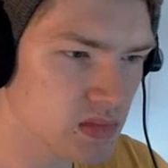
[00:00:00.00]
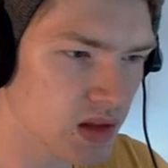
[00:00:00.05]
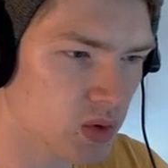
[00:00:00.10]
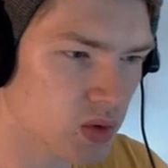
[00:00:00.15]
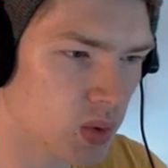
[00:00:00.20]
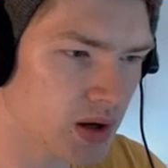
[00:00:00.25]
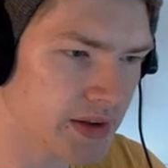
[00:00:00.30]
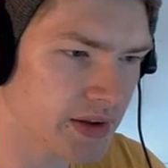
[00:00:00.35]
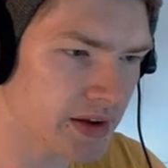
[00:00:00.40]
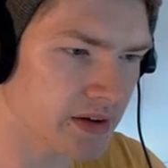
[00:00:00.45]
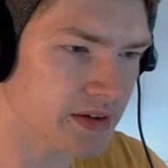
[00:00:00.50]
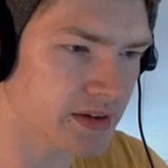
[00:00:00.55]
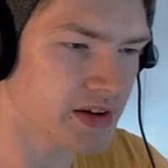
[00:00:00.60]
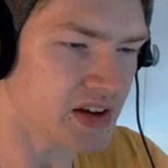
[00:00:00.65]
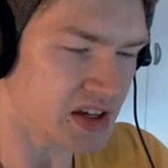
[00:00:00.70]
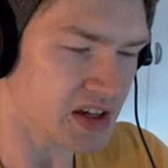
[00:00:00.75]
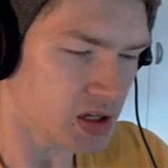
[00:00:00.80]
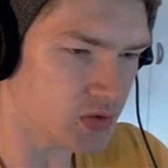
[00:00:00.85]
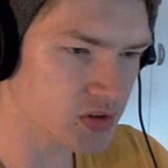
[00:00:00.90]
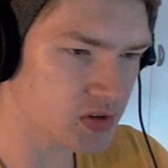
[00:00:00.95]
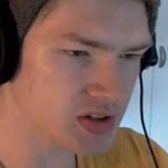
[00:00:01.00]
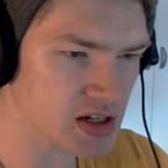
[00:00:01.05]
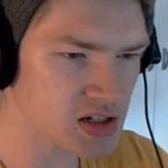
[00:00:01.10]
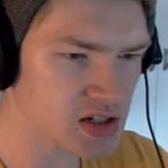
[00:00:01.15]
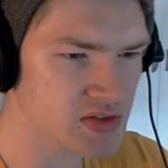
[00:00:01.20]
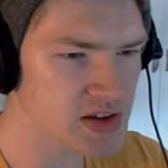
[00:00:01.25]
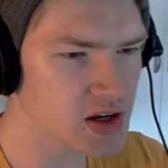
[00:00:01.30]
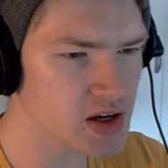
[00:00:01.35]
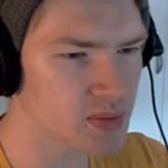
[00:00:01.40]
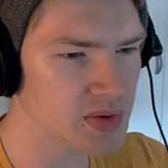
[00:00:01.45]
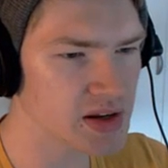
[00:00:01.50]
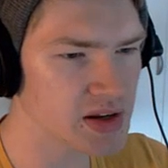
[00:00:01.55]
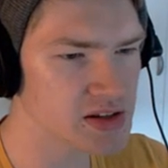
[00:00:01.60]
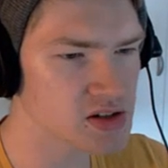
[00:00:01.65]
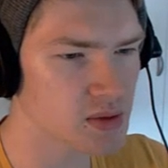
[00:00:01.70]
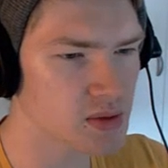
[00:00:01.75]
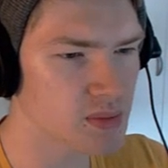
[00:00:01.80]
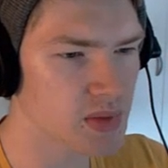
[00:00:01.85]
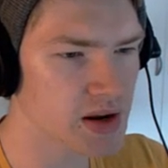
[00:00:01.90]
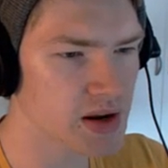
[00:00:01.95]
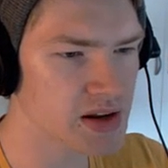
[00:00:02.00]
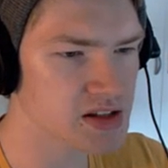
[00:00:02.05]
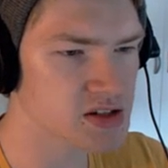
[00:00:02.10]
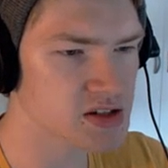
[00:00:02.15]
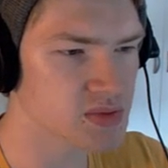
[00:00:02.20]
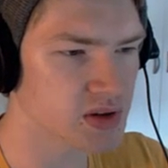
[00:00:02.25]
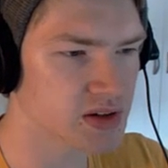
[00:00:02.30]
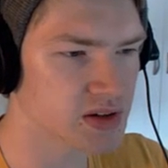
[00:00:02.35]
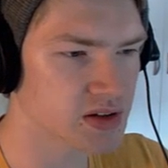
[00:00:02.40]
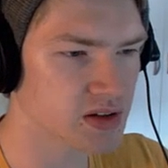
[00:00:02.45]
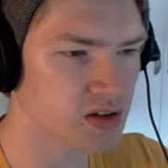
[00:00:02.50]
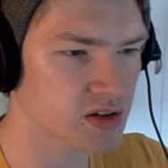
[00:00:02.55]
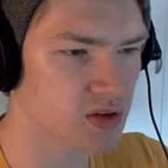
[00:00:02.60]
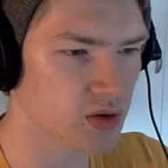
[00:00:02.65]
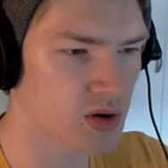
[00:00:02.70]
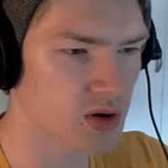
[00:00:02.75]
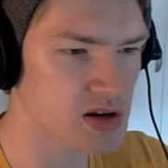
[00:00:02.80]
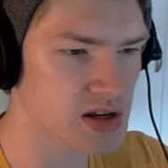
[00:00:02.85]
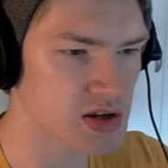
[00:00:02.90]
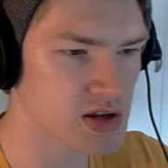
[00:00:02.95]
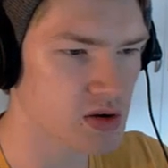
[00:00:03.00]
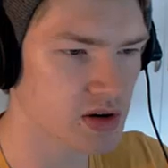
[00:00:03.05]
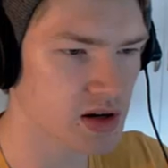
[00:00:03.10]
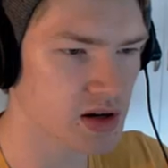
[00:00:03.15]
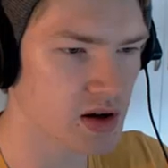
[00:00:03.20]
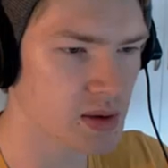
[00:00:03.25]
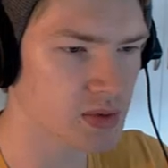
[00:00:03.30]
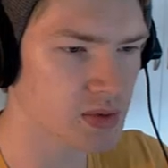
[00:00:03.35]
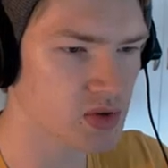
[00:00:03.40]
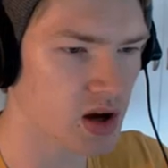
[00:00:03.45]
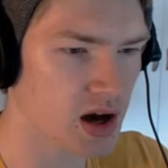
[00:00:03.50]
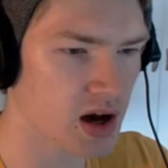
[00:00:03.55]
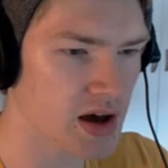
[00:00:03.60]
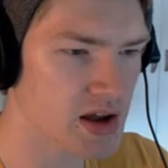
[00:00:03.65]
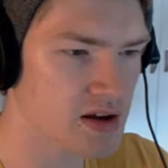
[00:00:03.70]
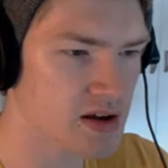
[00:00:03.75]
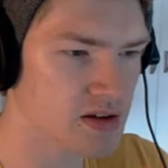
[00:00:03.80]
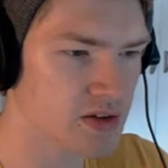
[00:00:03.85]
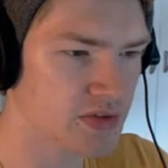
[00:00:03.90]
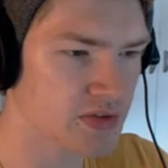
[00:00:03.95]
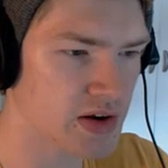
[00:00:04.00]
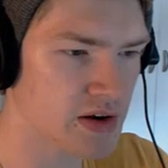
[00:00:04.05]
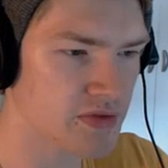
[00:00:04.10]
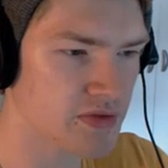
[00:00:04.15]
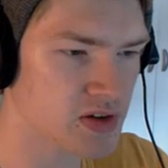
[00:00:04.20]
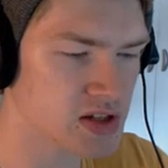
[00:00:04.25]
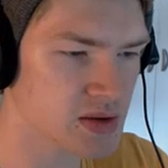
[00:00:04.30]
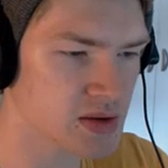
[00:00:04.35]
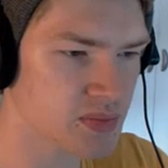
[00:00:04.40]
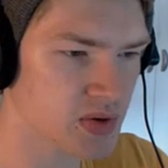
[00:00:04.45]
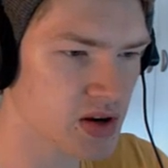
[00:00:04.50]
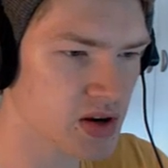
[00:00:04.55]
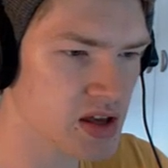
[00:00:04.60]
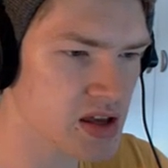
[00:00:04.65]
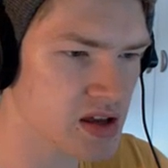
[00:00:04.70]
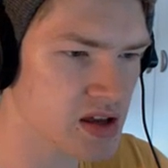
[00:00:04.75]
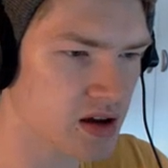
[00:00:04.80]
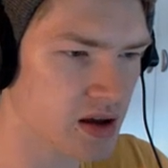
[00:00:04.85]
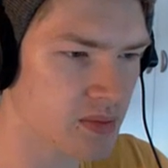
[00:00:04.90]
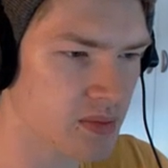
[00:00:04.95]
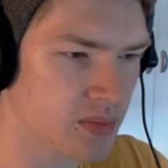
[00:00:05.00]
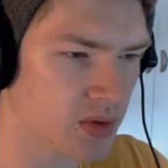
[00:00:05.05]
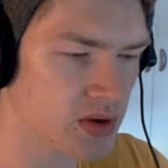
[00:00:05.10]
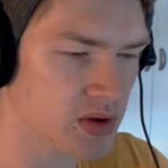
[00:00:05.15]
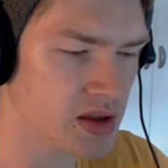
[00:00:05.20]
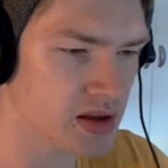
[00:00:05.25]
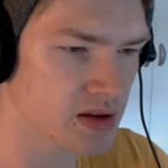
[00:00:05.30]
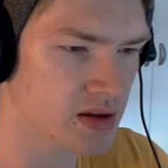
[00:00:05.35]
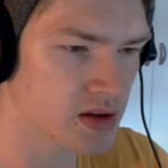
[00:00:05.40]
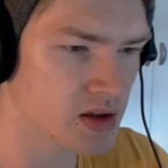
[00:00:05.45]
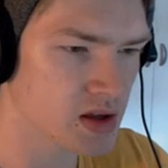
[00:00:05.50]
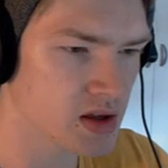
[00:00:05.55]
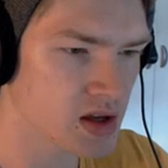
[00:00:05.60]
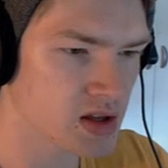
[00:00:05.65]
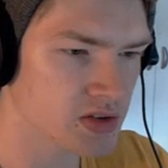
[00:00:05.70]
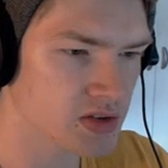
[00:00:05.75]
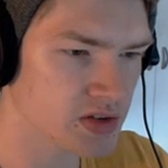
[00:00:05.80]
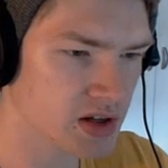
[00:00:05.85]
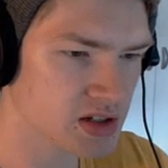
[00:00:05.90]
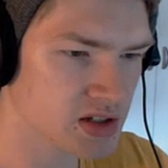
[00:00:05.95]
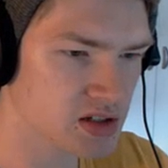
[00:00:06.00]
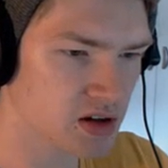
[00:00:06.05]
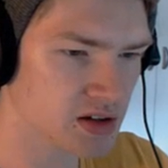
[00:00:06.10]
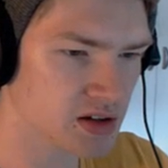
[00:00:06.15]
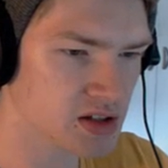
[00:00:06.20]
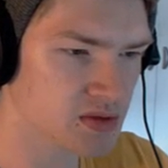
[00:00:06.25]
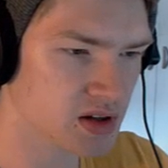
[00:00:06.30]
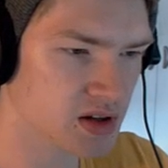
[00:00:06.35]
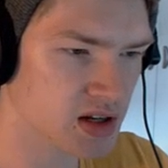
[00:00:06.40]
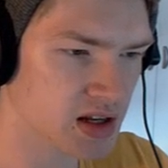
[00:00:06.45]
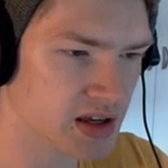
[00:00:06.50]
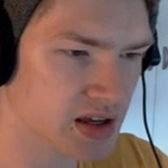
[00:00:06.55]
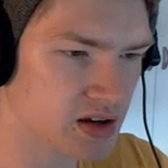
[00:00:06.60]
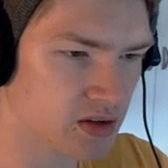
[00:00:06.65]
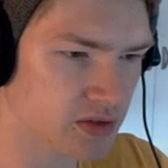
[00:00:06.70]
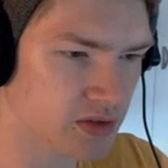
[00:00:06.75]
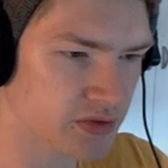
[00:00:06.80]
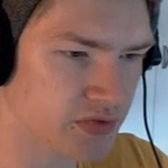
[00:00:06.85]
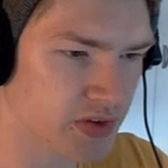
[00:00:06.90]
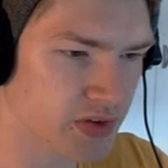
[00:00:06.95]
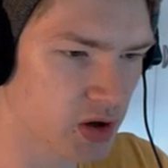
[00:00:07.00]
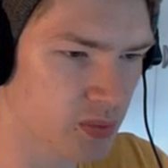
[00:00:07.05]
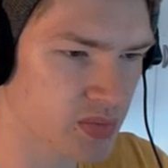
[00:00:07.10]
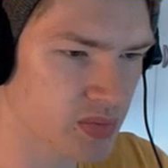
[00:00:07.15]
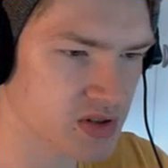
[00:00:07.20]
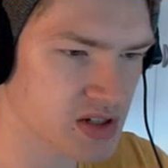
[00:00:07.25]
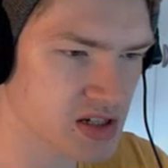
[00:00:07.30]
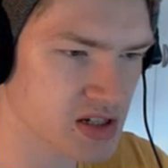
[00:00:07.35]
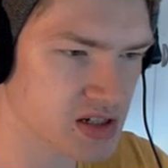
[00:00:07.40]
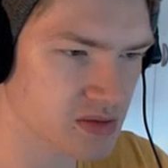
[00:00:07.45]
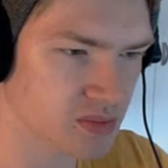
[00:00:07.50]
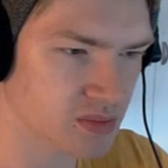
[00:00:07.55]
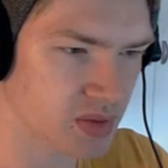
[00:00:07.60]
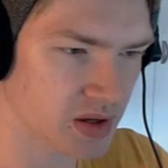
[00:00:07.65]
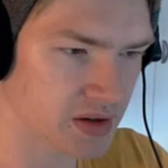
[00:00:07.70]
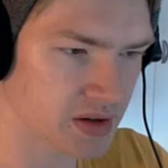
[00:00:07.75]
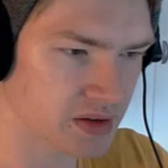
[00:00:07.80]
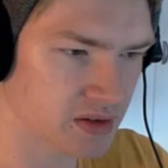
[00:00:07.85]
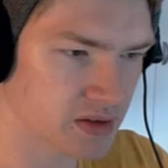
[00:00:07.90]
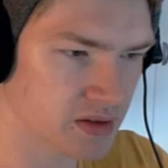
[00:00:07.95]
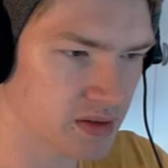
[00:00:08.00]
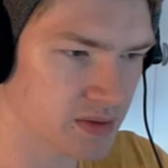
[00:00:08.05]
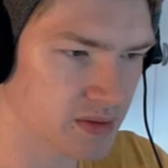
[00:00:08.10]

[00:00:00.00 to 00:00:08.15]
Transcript: Well done. You've successfully completed your management course, and you are now able to hire your very first employee. To get started, click on Fill Position button.